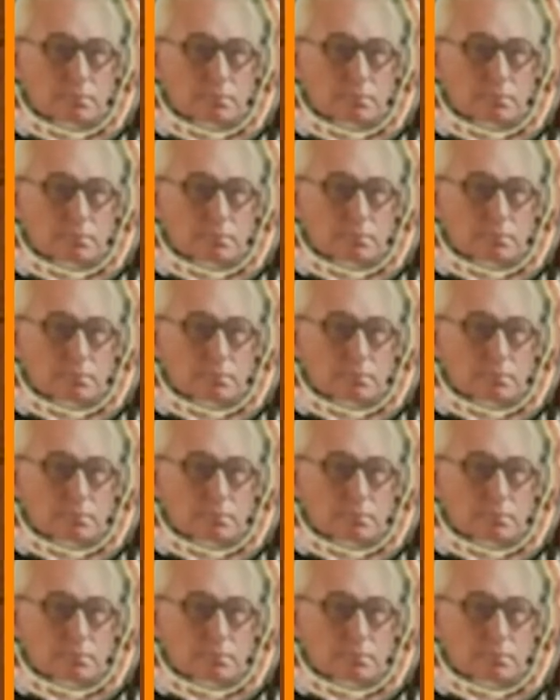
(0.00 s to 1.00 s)

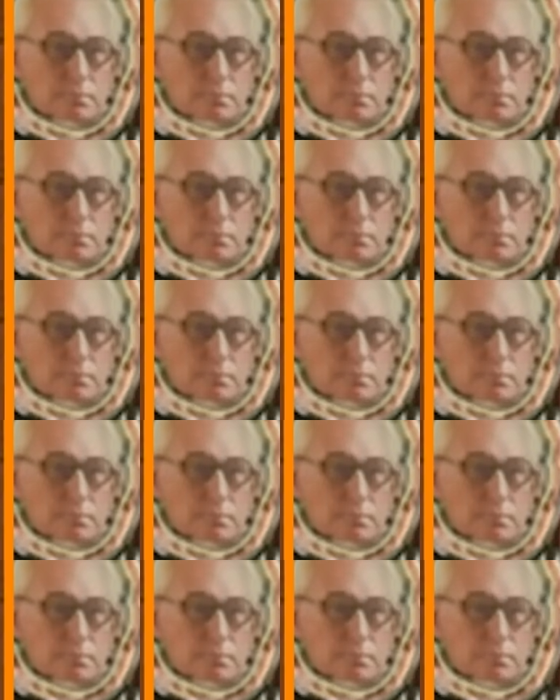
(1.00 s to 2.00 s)

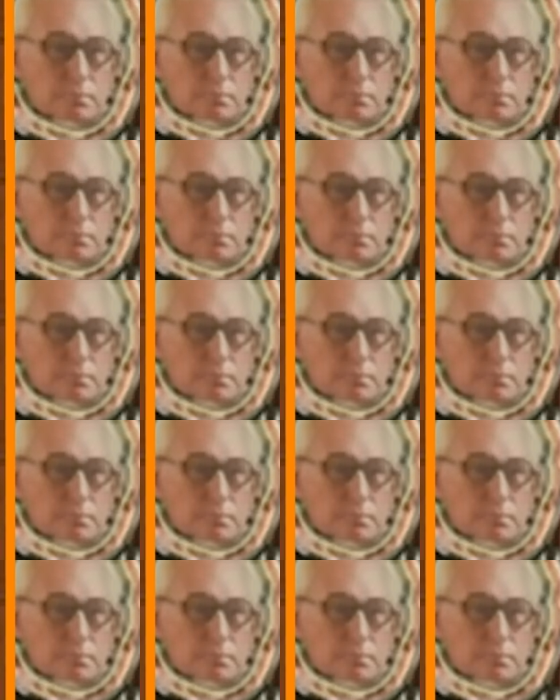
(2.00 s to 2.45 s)
(not speaking)